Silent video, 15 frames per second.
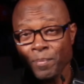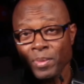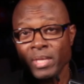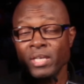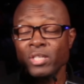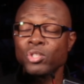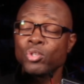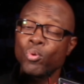
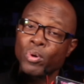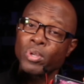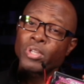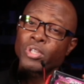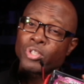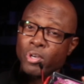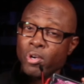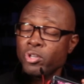that is going to
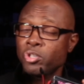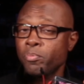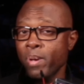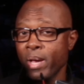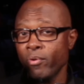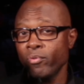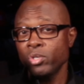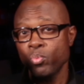charge your
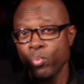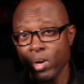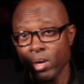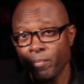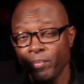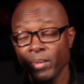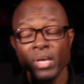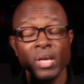batteries well.
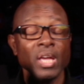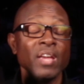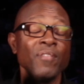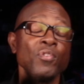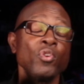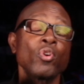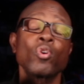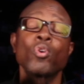If
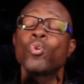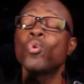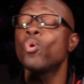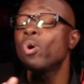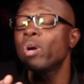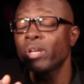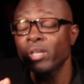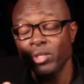
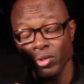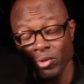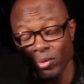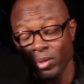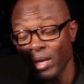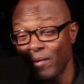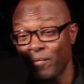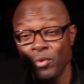
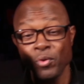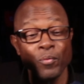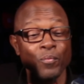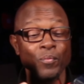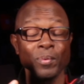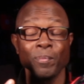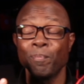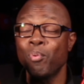
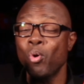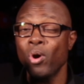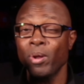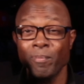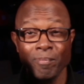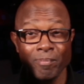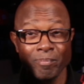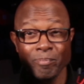you've bought
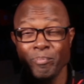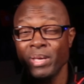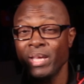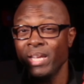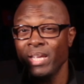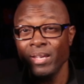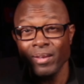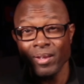
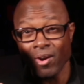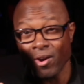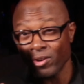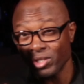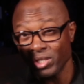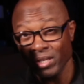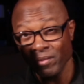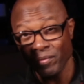many
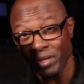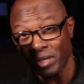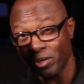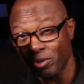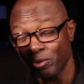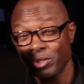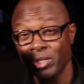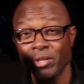RC
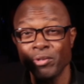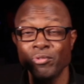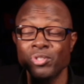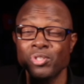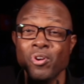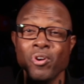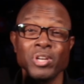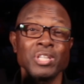vehicles and you
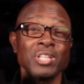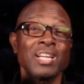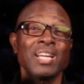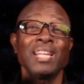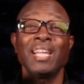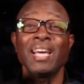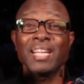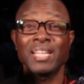started to
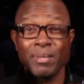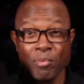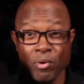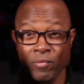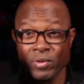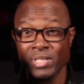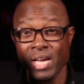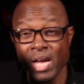collect them
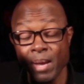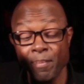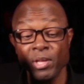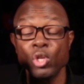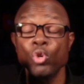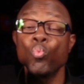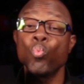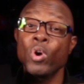over time
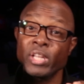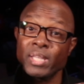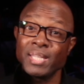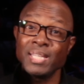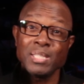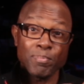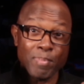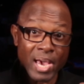and you want
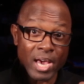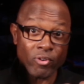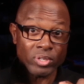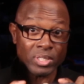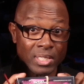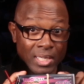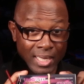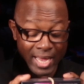these
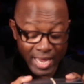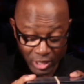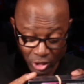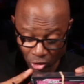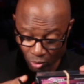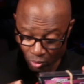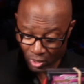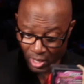batteries to
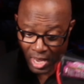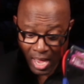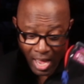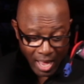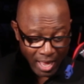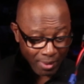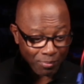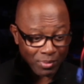last you,
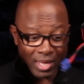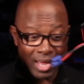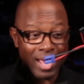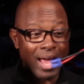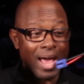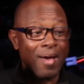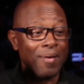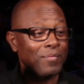
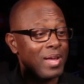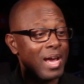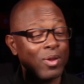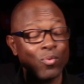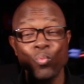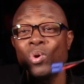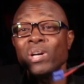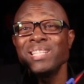I've
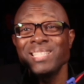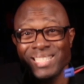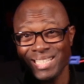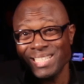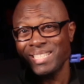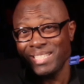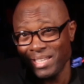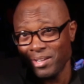got 1
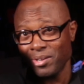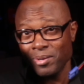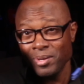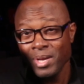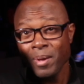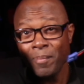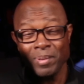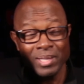6 cell,
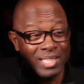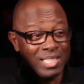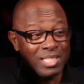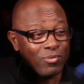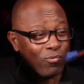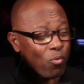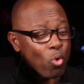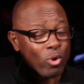but these
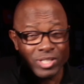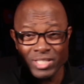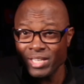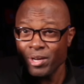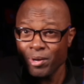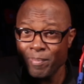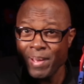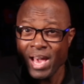4
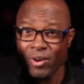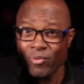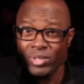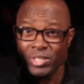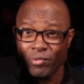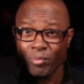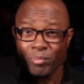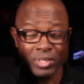cell
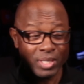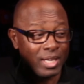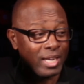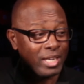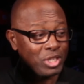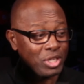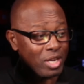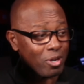batteries from
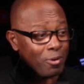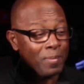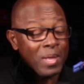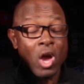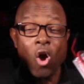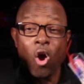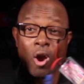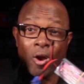CNHL
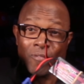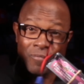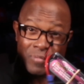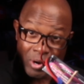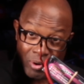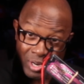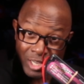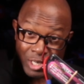are
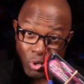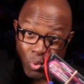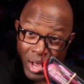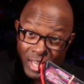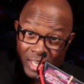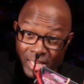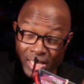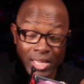very good
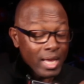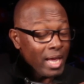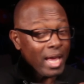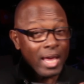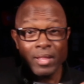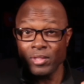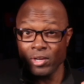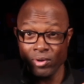quality
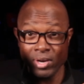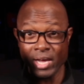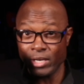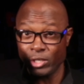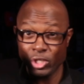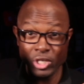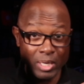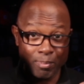and they're not
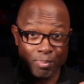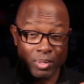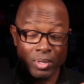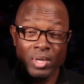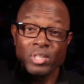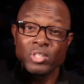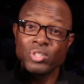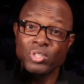cheap.
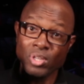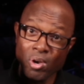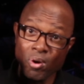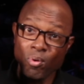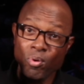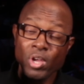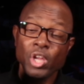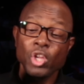
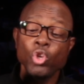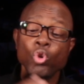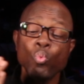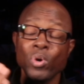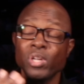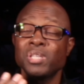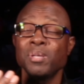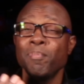So you
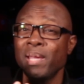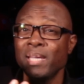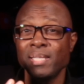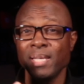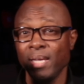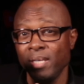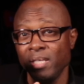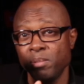want to
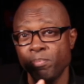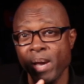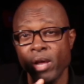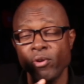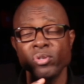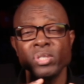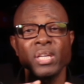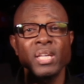maintain these
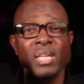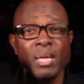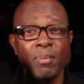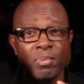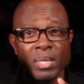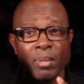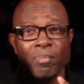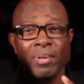batteries and
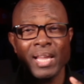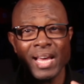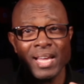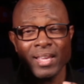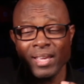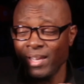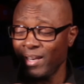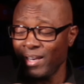keep
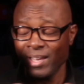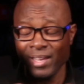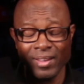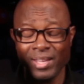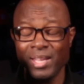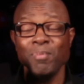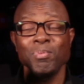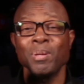
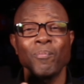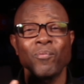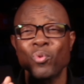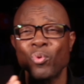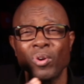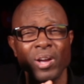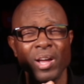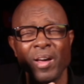them
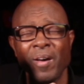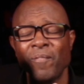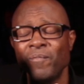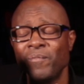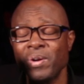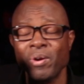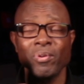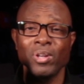for a
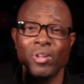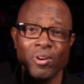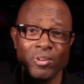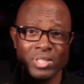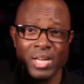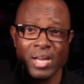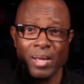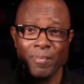very long
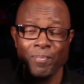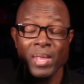time.